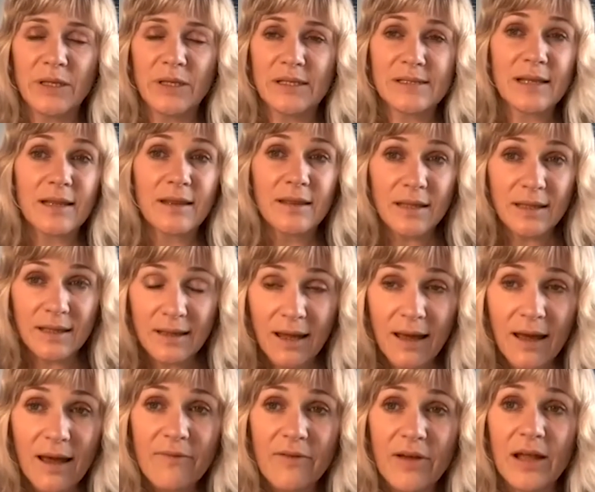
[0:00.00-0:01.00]
because I think
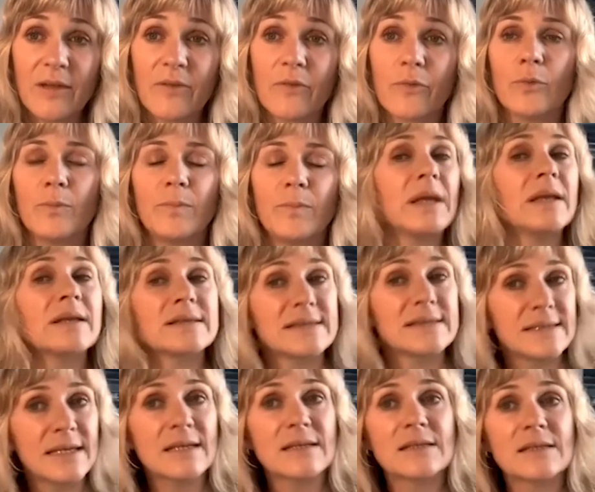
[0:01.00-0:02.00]
carve-outs will mean a
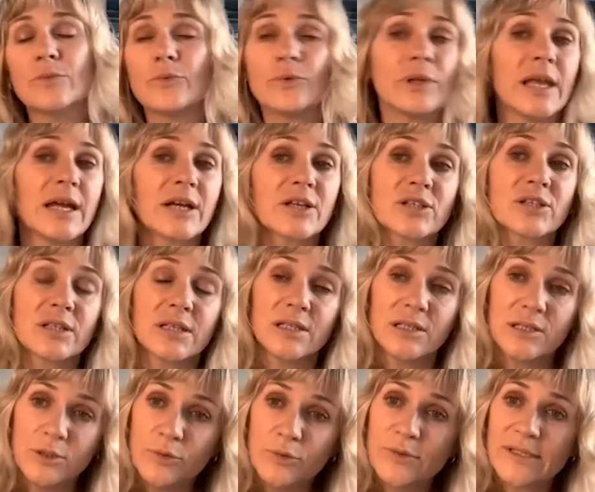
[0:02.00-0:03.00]
sector will actually
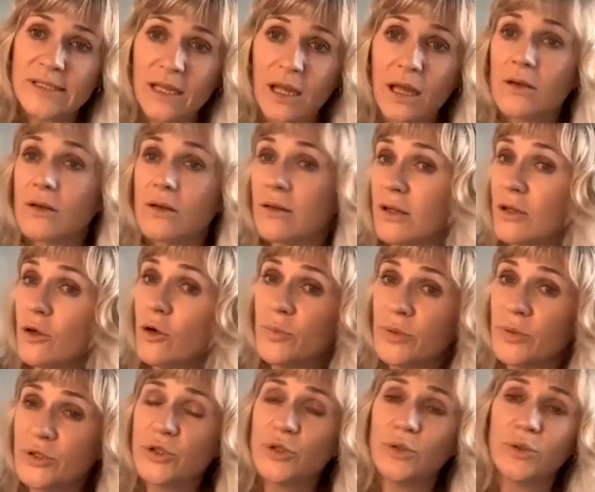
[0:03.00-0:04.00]
lose out on the
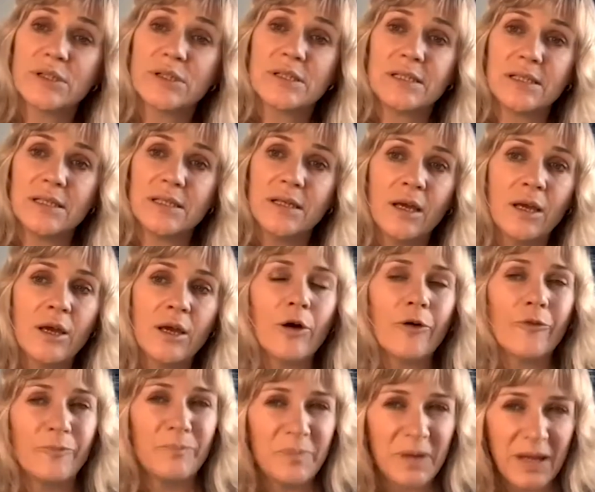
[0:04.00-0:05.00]
opportunity
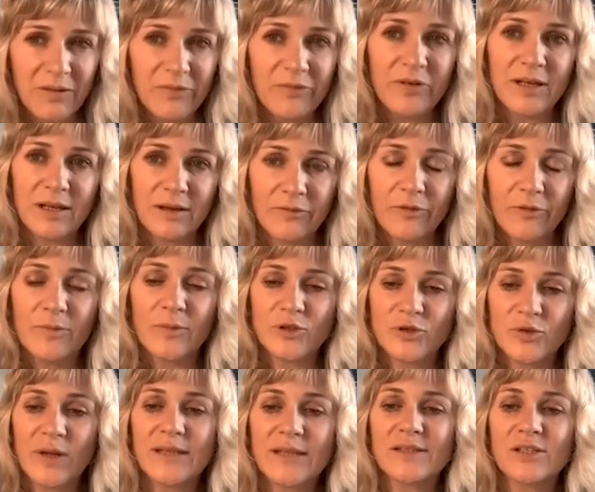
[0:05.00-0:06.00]
of benefiting from the
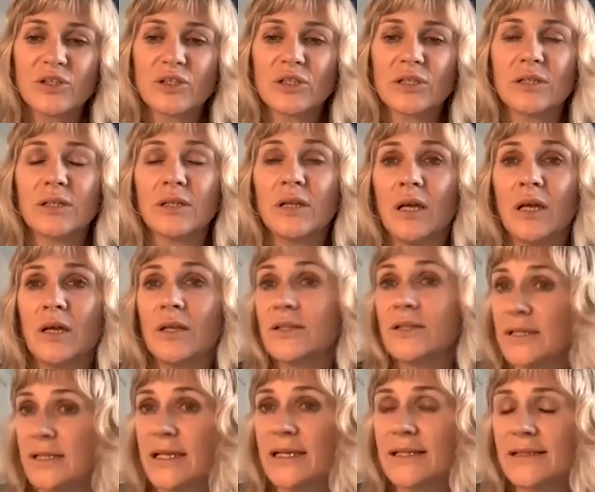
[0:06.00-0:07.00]
transition
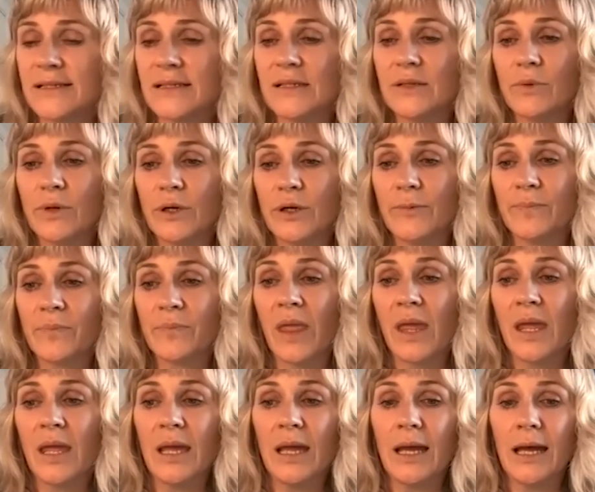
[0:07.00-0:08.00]
to net zero.
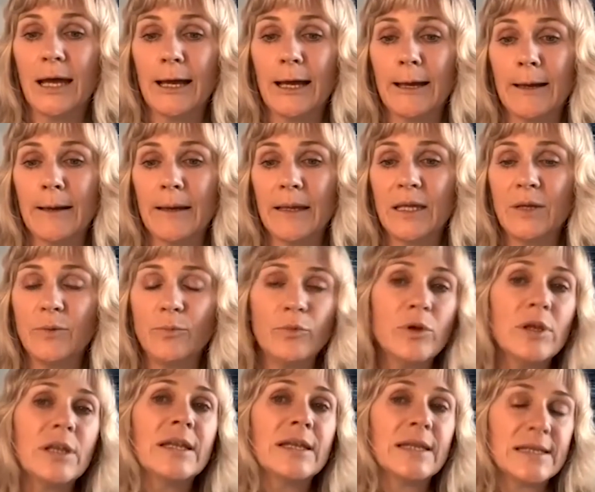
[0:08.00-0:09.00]
It
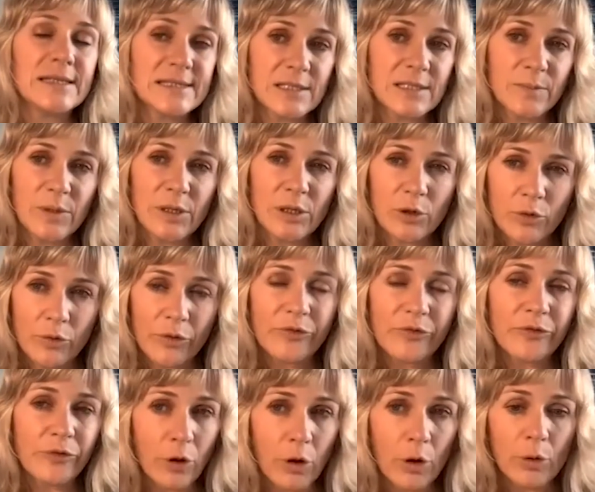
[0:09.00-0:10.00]
really needs to be across
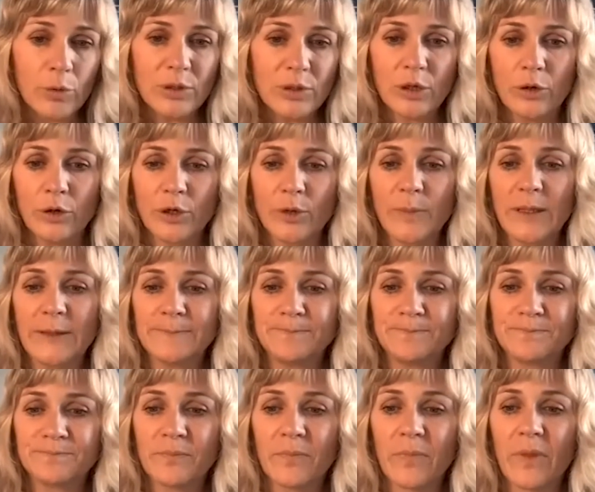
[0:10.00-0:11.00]
the whole economy.
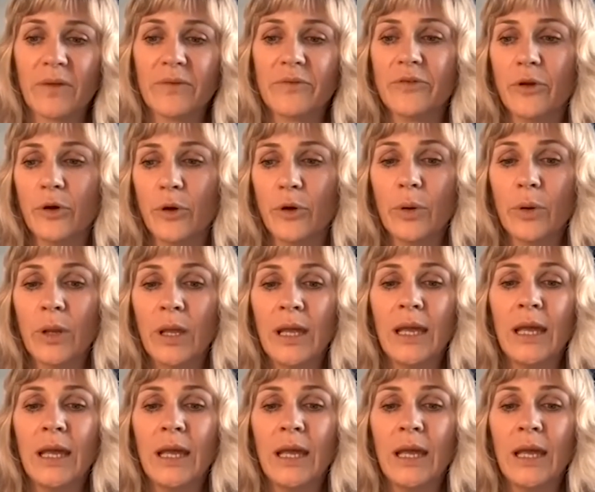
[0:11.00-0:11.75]
So